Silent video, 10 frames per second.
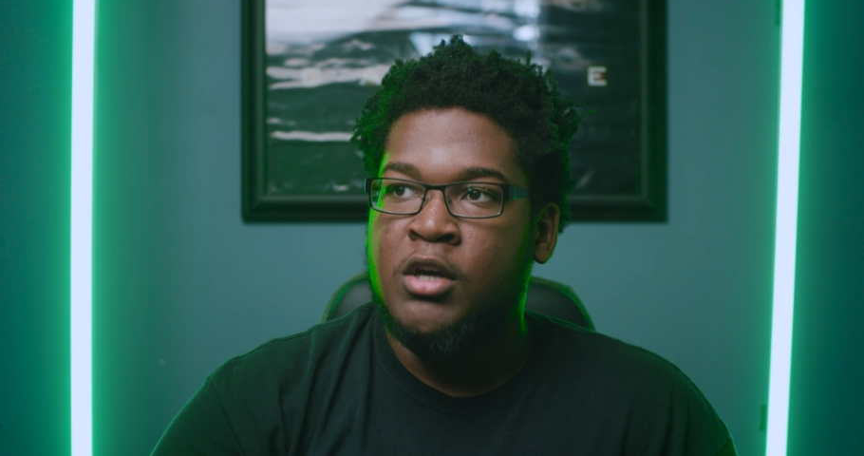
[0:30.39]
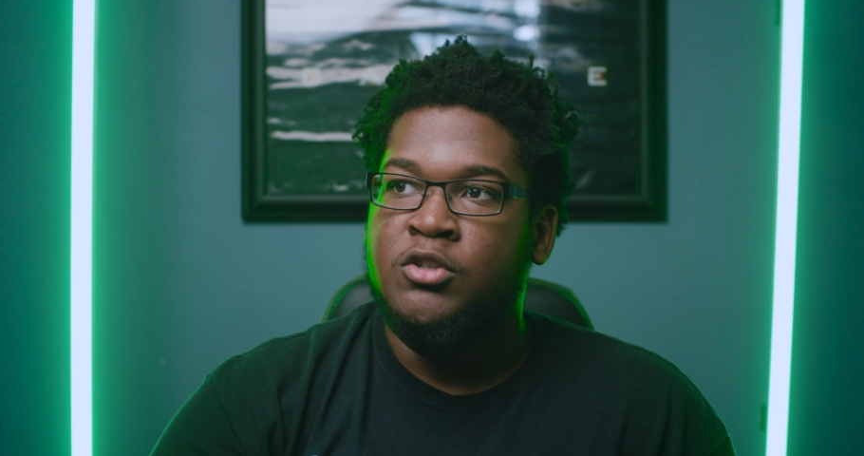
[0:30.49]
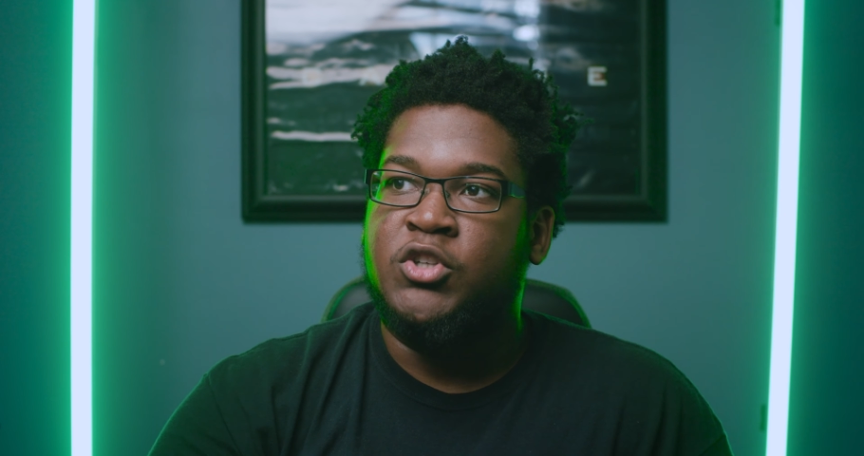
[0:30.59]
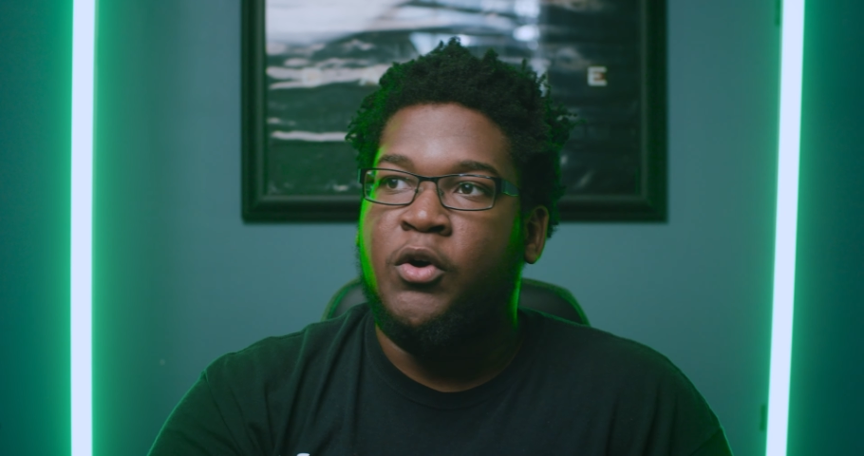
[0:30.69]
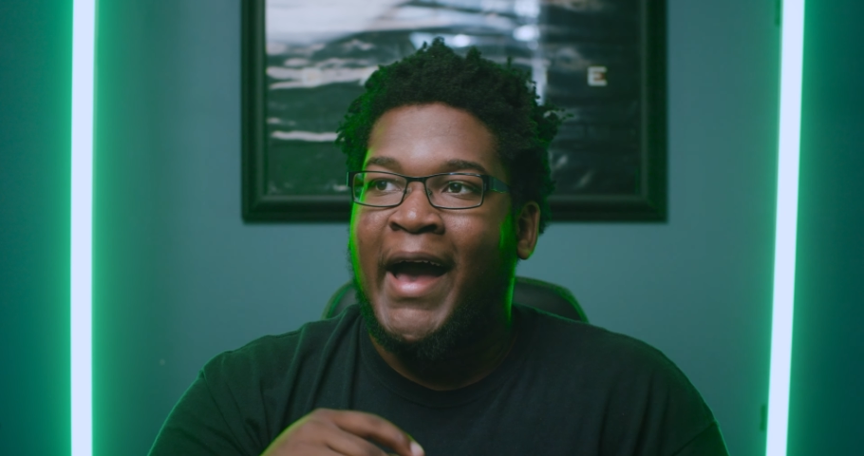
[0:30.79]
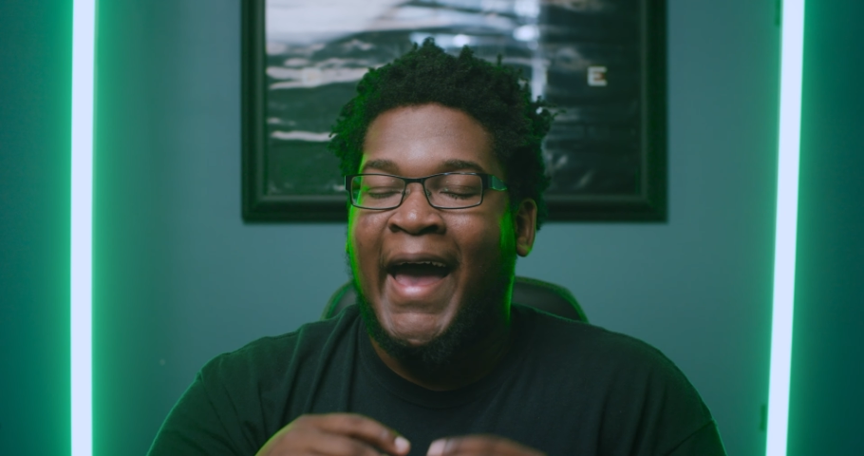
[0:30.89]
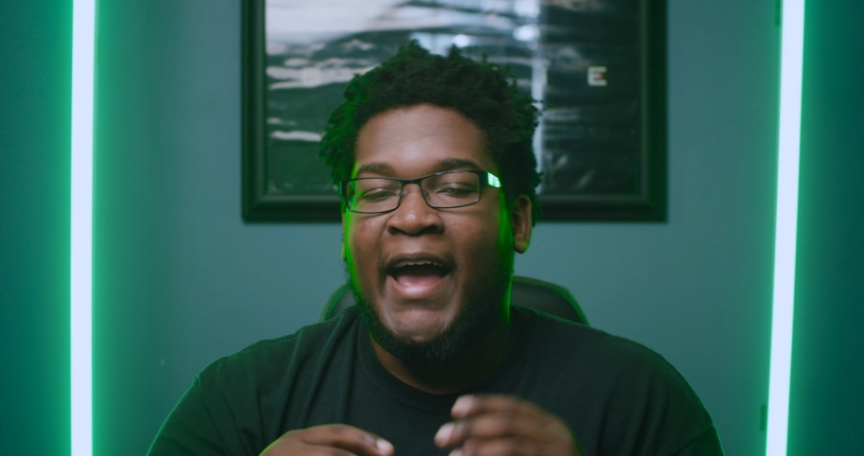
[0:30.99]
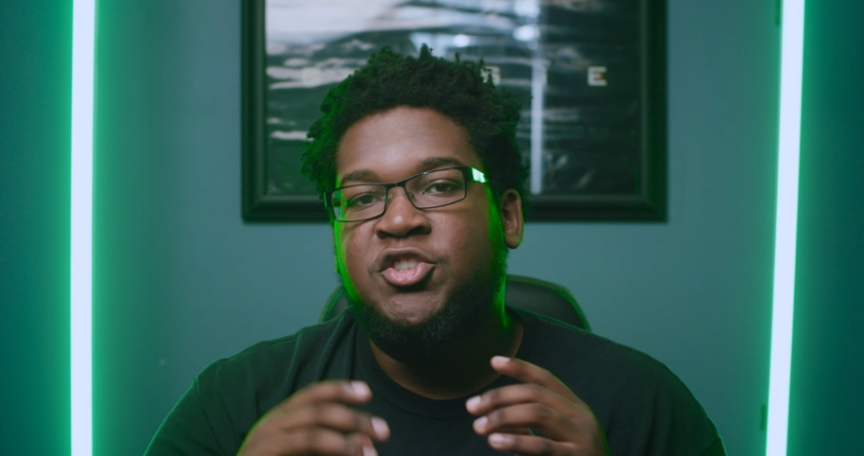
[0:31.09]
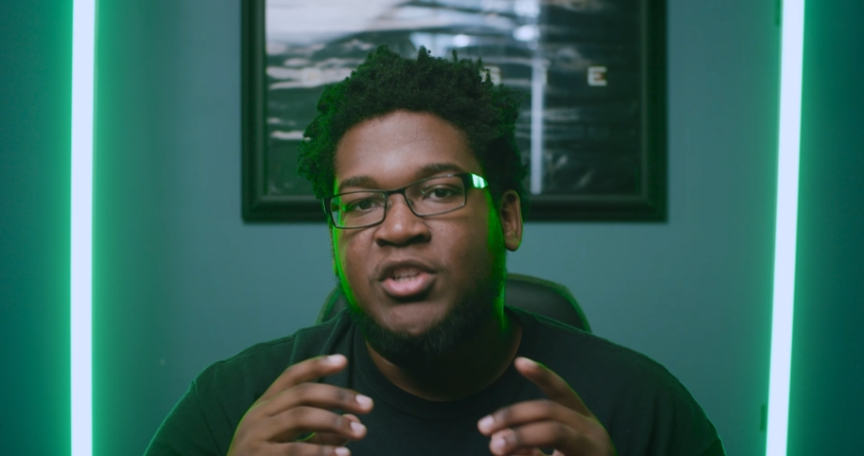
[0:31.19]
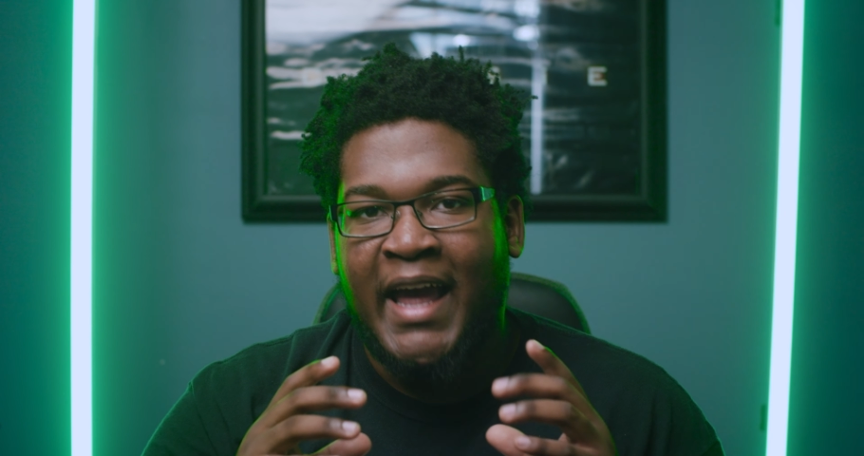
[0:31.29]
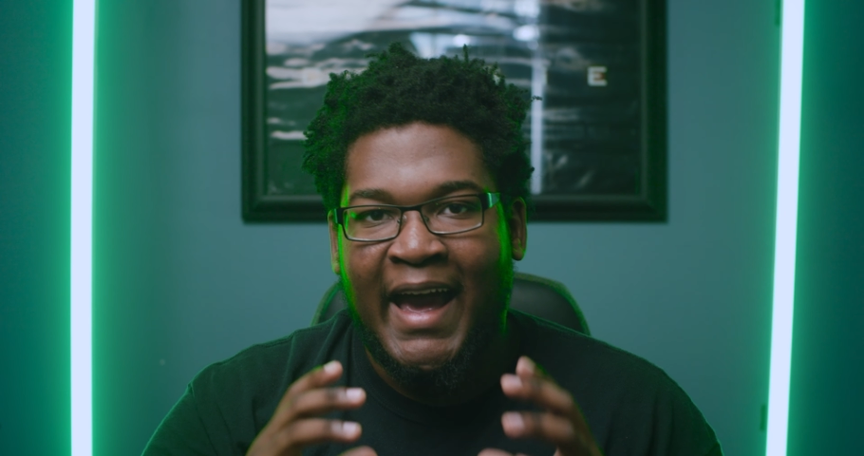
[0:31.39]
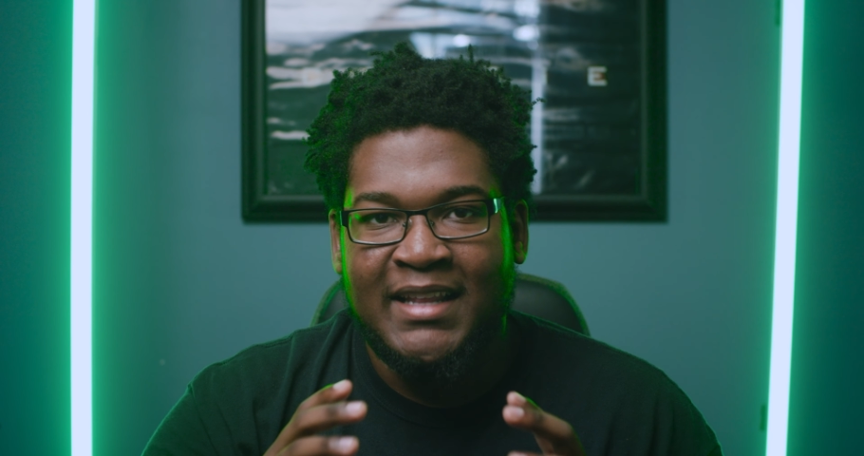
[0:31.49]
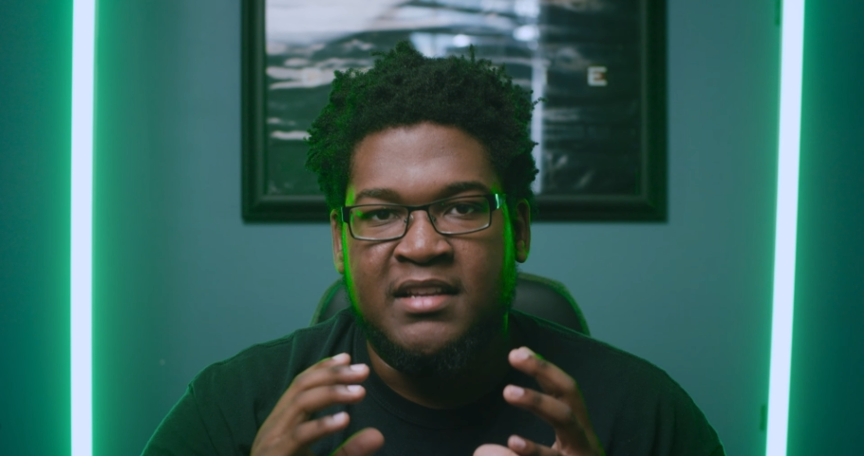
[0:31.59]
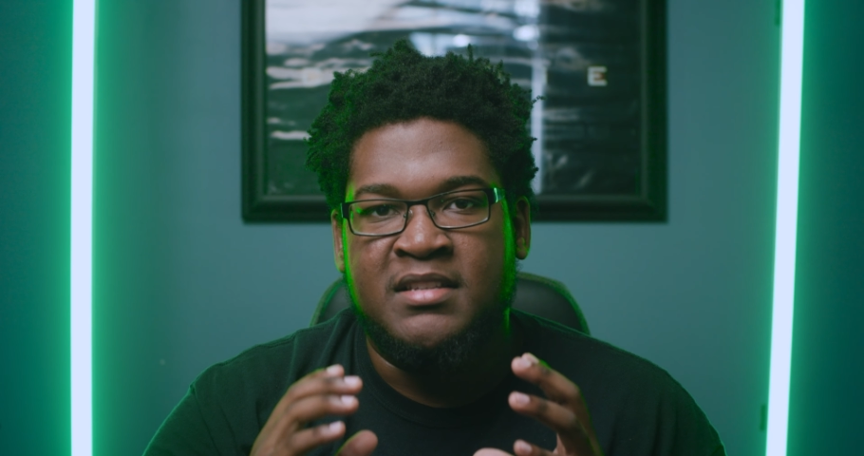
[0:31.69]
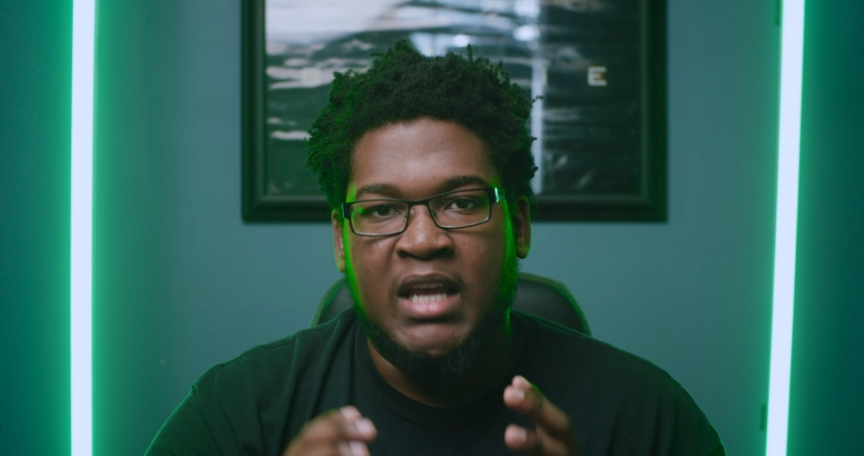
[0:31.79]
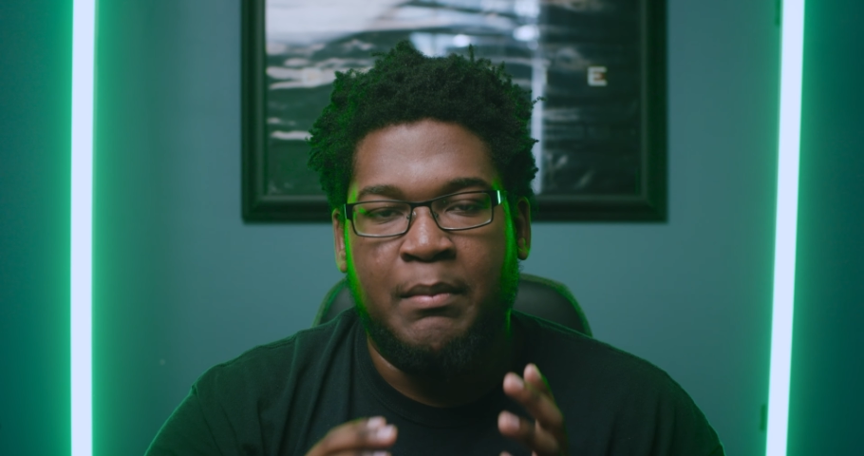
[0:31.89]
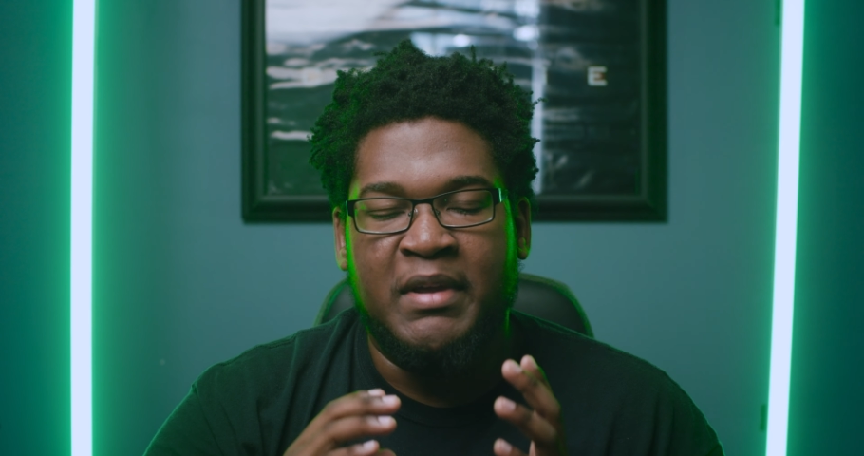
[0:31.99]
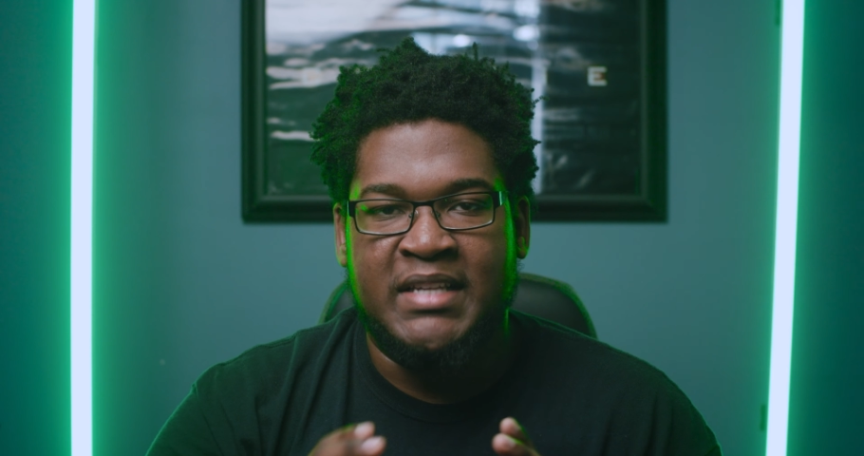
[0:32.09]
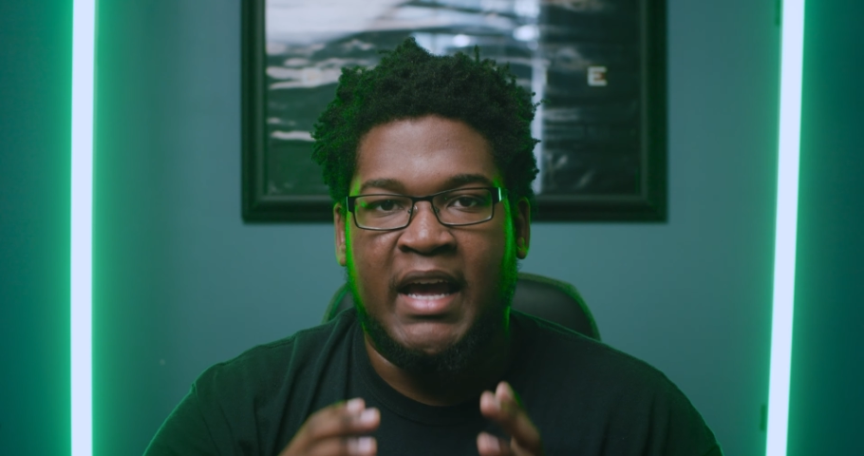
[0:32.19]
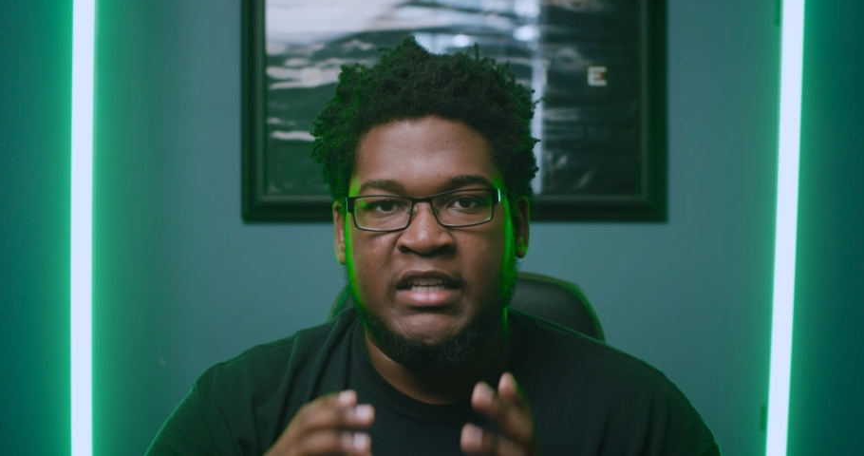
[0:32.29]
So I actually had this same
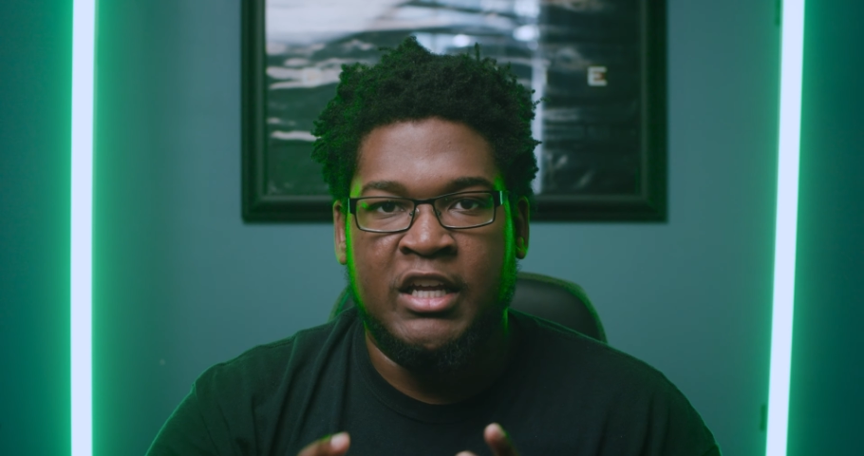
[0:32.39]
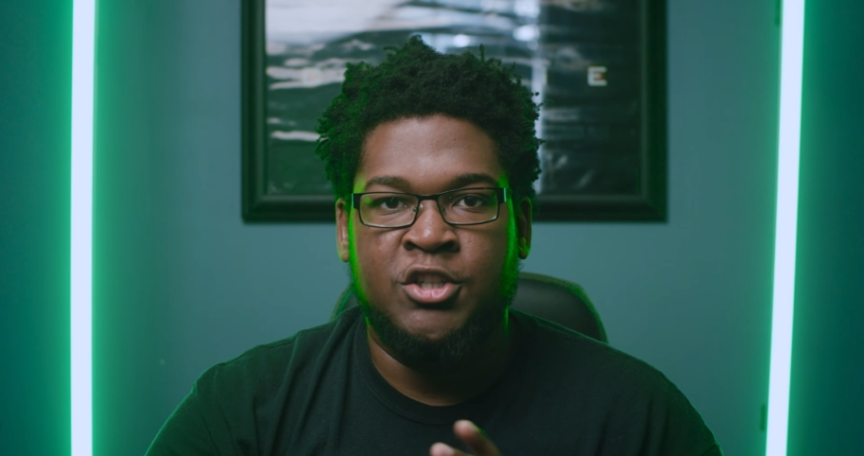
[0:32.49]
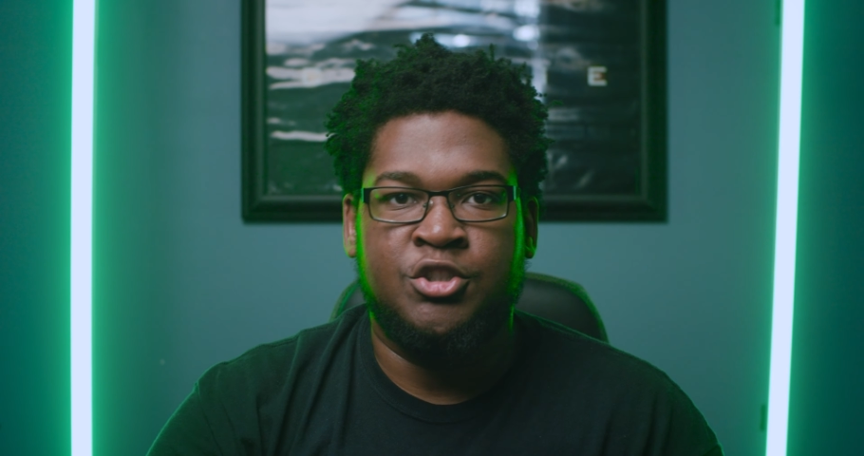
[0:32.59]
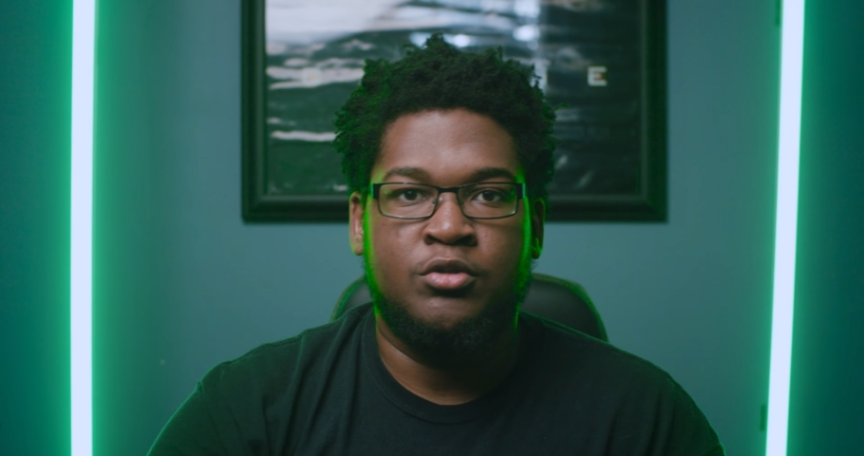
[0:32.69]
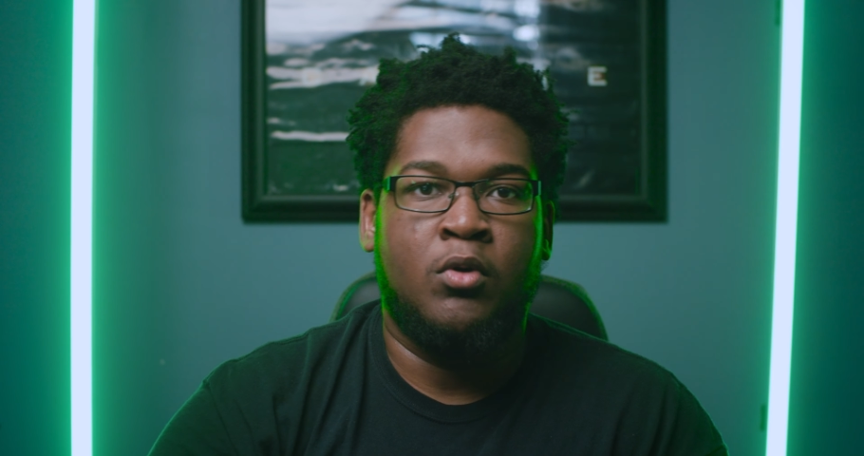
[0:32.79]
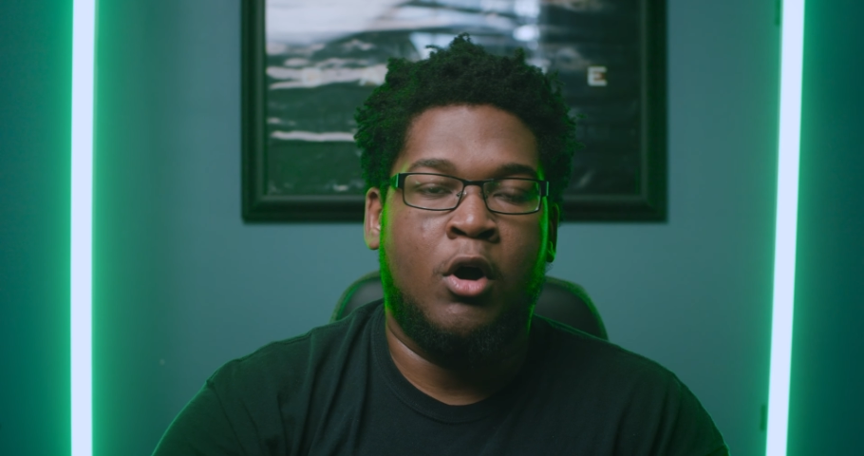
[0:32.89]
exact issue